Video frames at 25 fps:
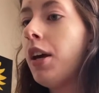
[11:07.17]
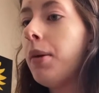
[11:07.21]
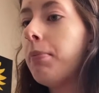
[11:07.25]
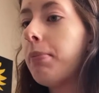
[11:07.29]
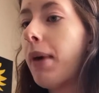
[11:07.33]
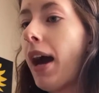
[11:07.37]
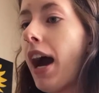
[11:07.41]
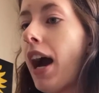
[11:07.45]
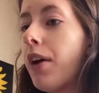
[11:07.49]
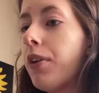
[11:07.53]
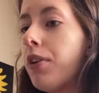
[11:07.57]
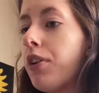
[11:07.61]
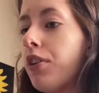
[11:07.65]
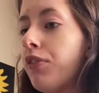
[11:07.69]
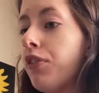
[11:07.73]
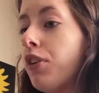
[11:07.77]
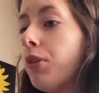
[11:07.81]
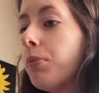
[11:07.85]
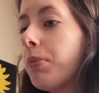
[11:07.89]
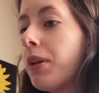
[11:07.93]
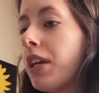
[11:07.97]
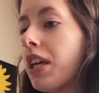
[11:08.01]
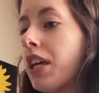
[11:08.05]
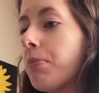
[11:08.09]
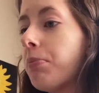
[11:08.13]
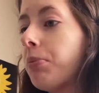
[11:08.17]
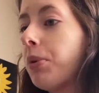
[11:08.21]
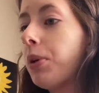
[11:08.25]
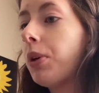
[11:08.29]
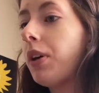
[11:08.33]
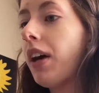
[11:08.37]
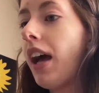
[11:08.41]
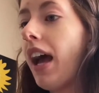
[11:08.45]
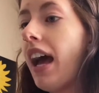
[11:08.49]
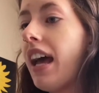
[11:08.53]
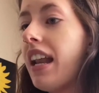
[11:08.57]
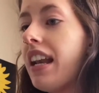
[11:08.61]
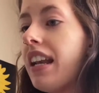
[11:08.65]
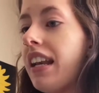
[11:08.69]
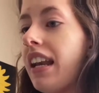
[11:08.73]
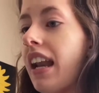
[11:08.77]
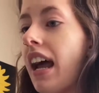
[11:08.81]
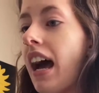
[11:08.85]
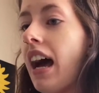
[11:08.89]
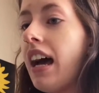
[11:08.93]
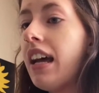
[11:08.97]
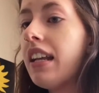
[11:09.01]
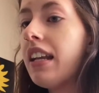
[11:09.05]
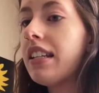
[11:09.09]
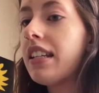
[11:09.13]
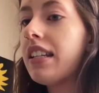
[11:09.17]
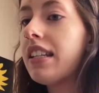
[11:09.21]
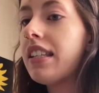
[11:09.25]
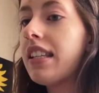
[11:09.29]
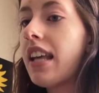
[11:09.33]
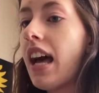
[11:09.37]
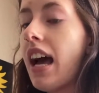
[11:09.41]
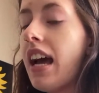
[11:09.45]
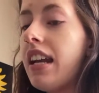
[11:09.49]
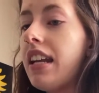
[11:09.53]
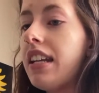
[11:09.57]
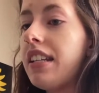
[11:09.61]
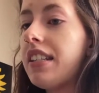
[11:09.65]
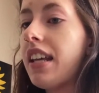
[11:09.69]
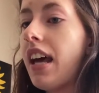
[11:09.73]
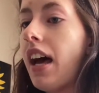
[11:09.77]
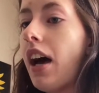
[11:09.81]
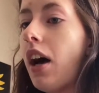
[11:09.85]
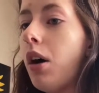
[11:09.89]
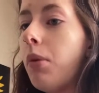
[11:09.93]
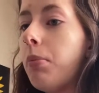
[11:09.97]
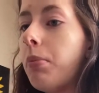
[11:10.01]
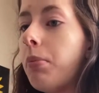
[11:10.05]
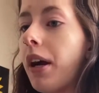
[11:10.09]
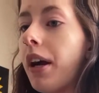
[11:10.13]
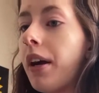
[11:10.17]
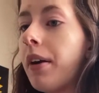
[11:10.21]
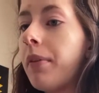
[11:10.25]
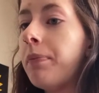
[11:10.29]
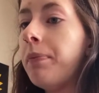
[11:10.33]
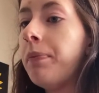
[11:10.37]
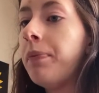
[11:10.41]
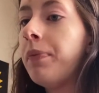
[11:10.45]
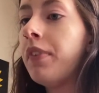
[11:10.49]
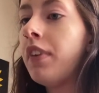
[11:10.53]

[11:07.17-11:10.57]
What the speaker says: Powerful people had not decided to help her.